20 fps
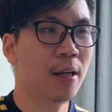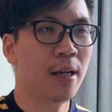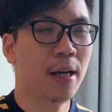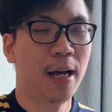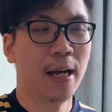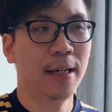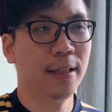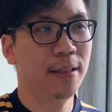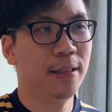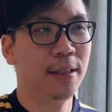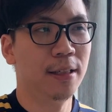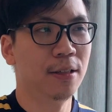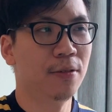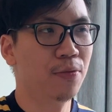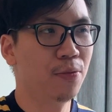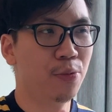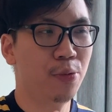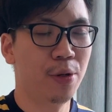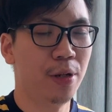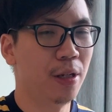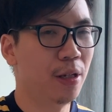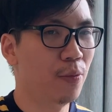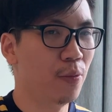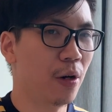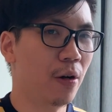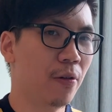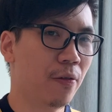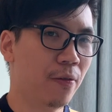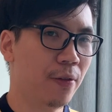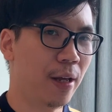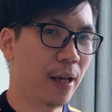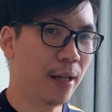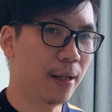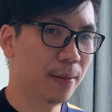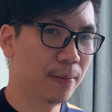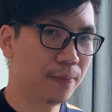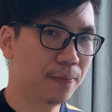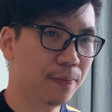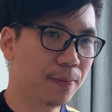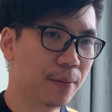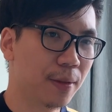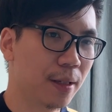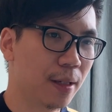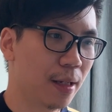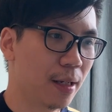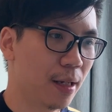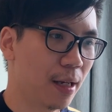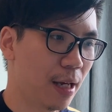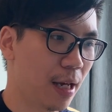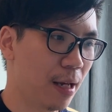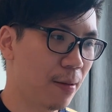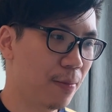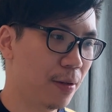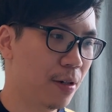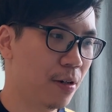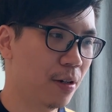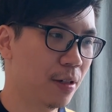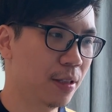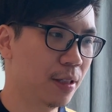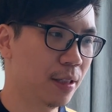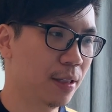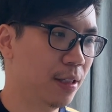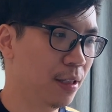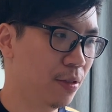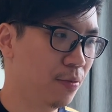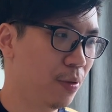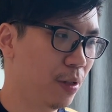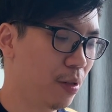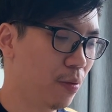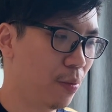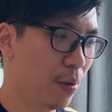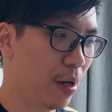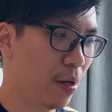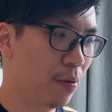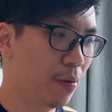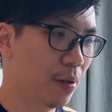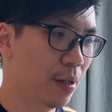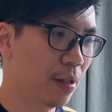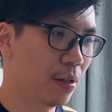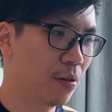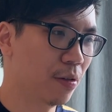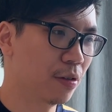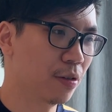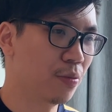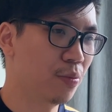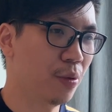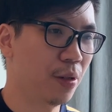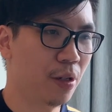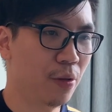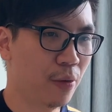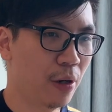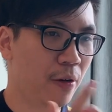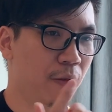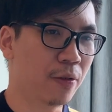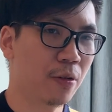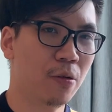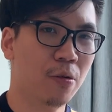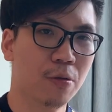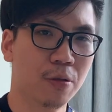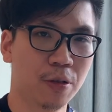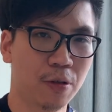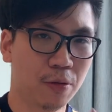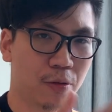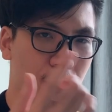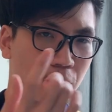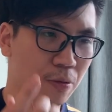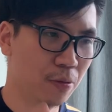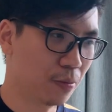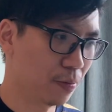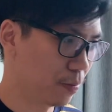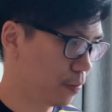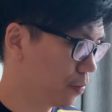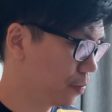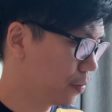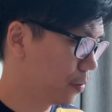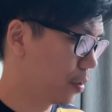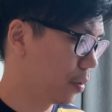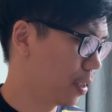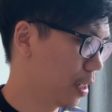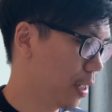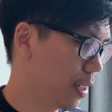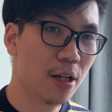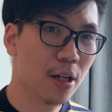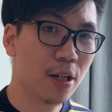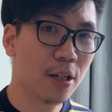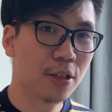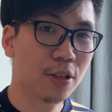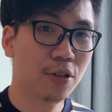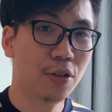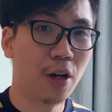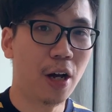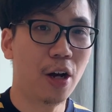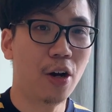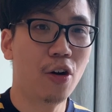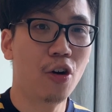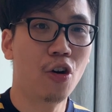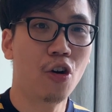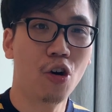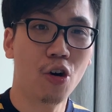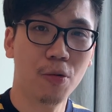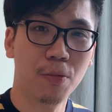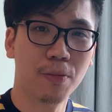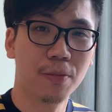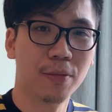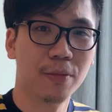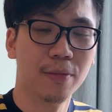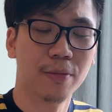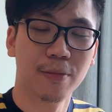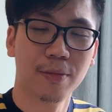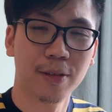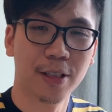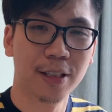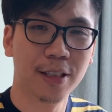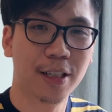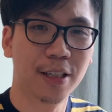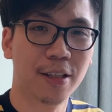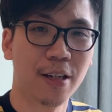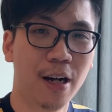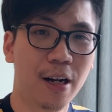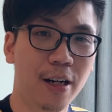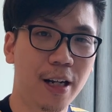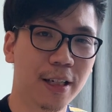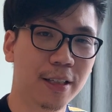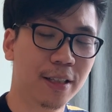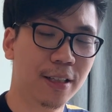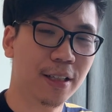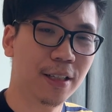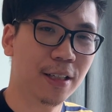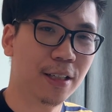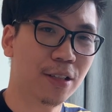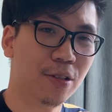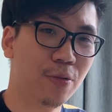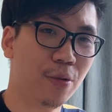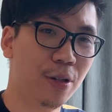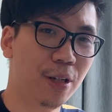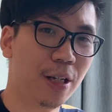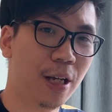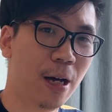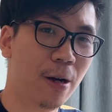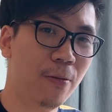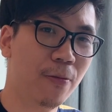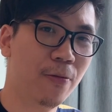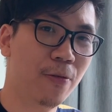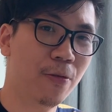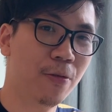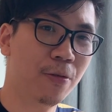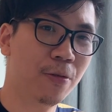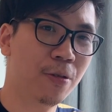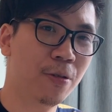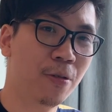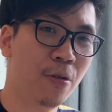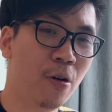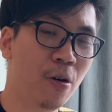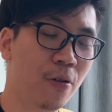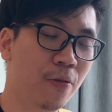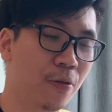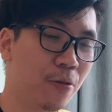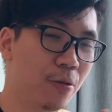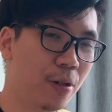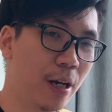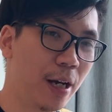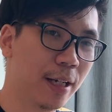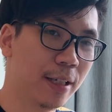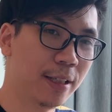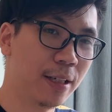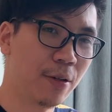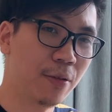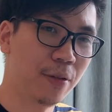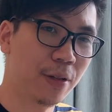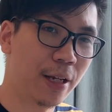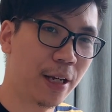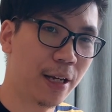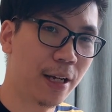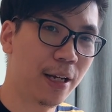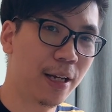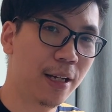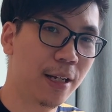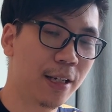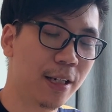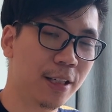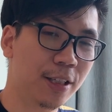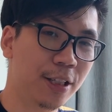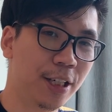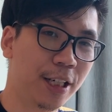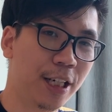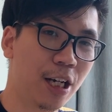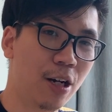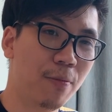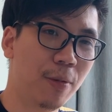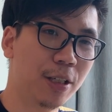and it sits really well with that. And because it sits really well, it goes really well with the whole song too. Okay? So I hope this guitar lesson is really helpful to all of you guys out there checking out my